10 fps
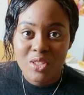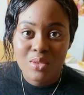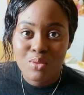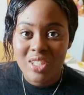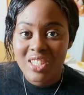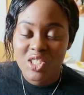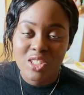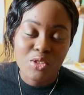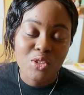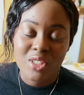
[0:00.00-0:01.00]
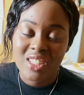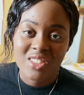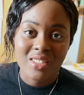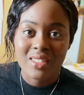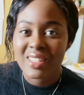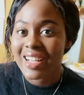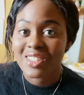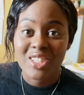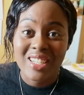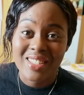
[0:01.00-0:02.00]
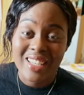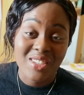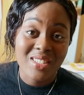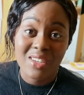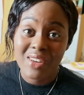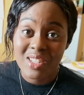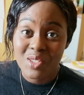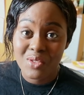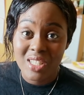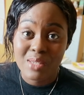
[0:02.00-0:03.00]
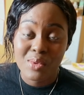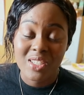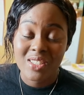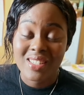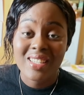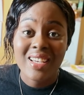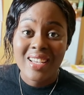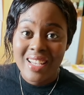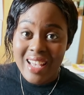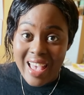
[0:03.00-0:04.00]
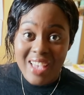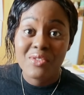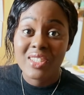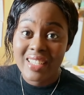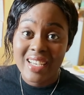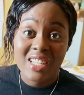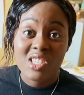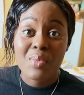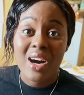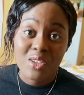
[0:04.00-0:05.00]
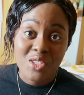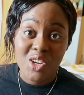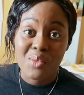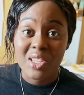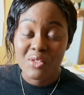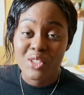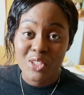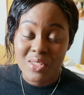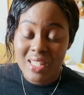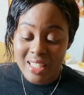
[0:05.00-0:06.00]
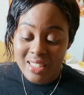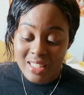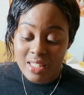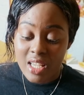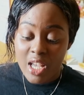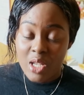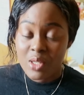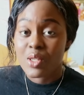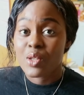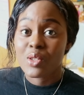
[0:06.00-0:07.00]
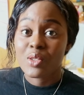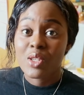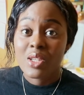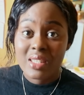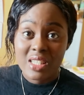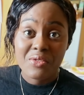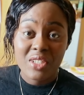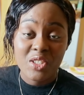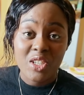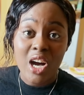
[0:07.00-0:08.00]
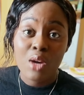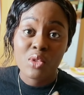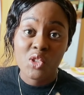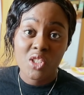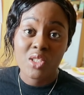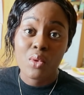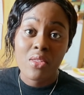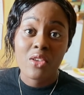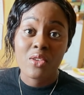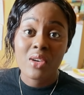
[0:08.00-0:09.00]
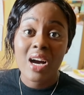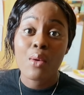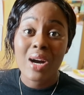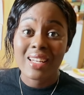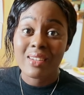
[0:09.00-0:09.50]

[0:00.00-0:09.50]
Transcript: ranging it through and just like trying to get yourself out of it, because every year it piles up if you don't learn it. So this video I'll be sharing with you how I